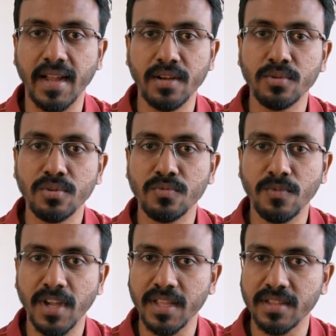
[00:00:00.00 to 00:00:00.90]
I don't know
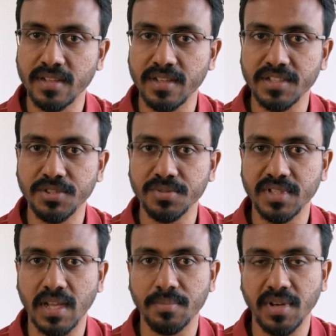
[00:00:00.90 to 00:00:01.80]
why that issue
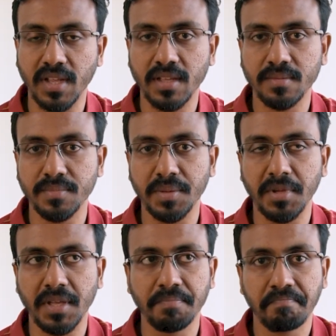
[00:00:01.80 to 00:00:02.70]
is happening.
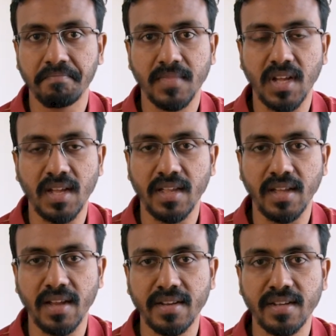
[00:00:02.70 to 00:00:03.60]
Maybe
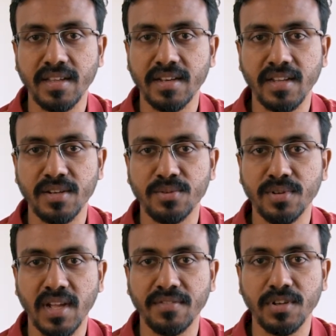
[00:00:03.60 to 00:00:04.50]
I clearly
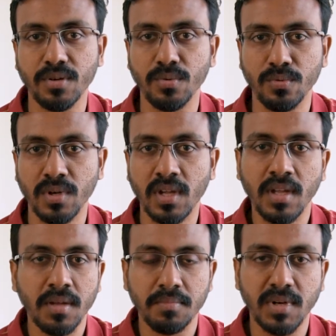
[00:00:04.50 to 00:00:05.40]
don't have a clue,
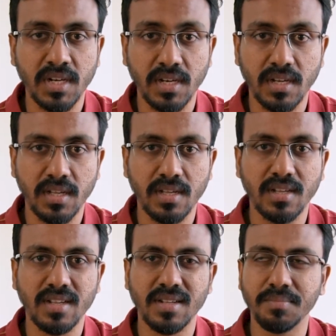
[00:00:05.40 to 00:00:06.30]
but
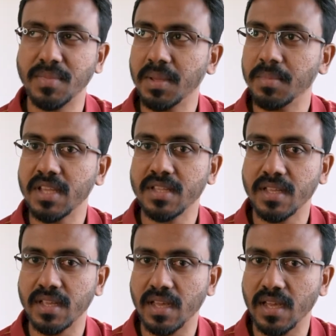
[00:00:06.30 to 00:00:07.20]

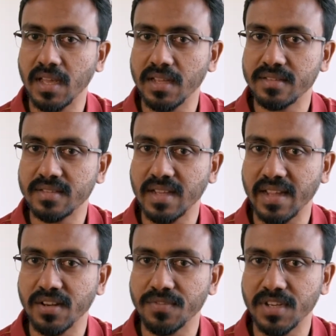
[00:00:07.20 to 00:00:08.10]
maybe it's
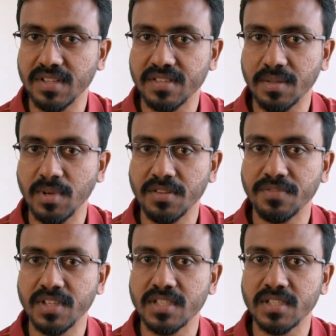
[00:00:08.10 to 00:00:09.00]
kind of a disabling
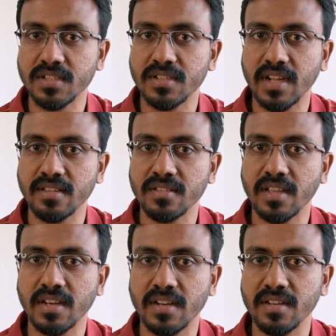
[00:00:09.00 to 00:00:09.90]
feature rather
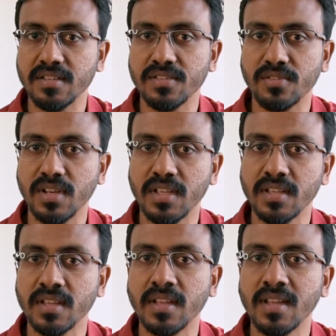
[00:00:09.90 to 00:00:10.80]
than uninstalling.